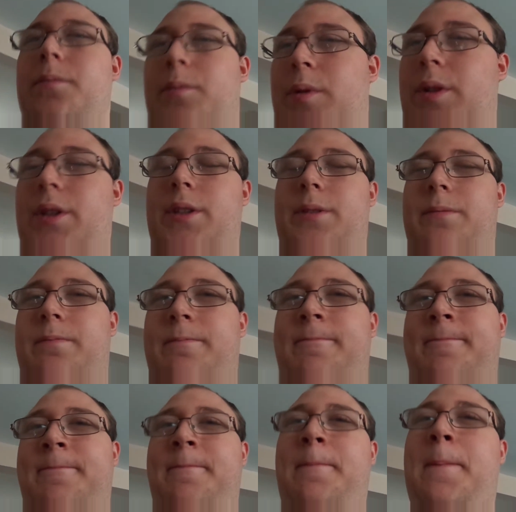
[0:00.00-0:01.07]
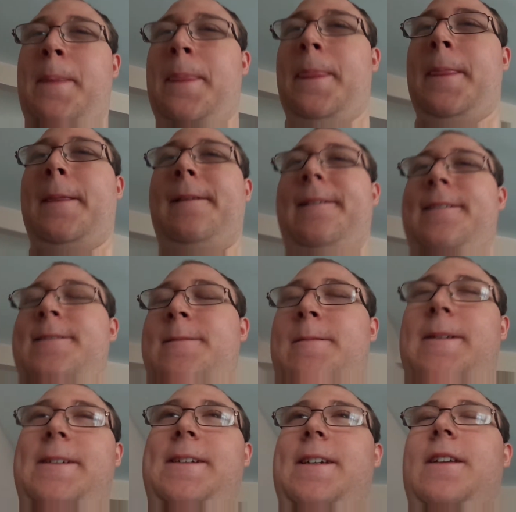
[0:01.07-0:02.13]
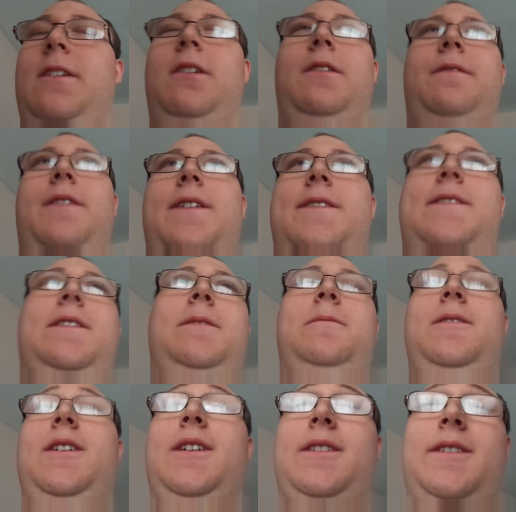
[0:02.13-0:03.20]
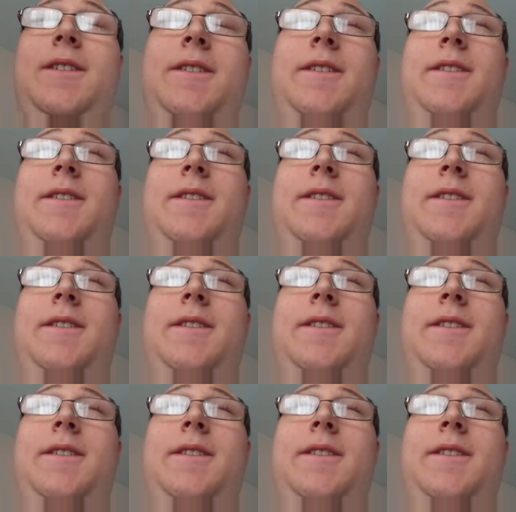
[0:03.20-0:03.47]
But anyways, getting off that subject.